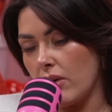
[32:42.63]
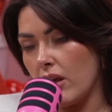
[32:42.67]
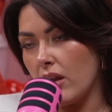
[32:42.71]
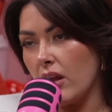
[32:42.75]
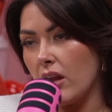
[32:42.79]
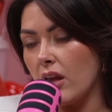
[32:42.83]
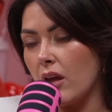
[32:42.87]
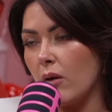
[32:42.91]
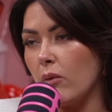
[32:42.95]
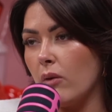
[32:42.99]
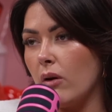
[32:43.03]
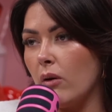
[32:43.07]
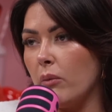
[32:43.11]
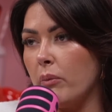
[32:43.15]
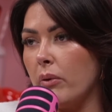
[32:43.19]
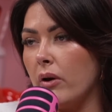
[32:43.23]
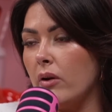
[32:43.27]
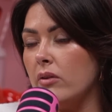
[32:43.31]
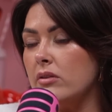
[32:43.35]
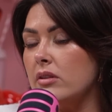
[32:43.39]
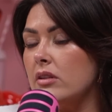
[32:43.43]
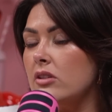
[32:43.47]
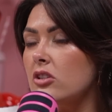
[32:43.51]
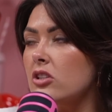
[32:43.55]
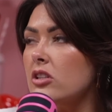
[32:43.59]
I like a Will
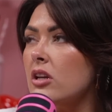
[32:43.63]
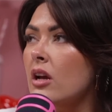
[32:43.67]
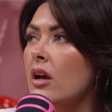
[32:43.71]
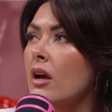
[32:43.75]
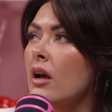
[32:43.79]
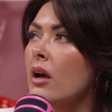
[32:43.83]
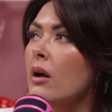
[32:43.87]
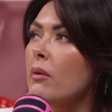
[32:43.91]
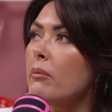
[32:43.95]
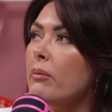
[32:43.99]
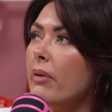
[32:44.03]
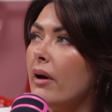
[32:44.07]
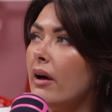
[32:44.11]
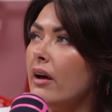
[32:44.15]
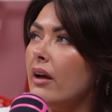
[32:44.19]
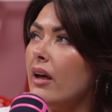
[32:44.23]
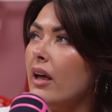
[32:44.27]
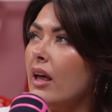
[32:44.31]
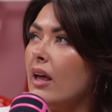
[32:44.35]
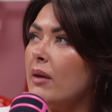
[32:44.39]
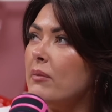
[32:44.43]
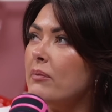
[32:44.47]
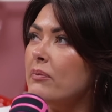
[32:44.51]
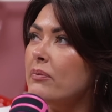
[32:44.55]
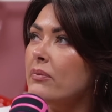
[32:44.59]
powders. But
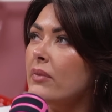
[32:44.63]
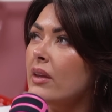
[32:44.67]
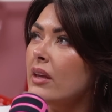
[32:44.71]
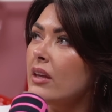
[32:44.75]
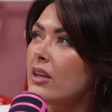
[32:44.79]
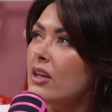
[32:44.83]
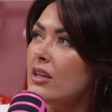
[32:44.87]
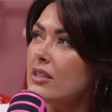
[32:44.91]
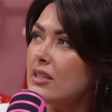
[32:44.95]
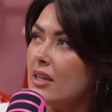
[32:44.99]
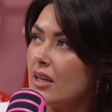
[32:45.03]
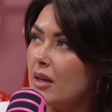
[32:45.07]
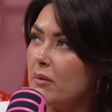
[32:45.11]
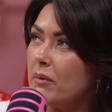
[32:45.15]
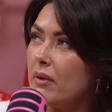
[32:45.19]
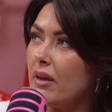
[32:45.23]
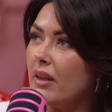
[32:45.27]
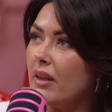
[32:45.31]
you take a wee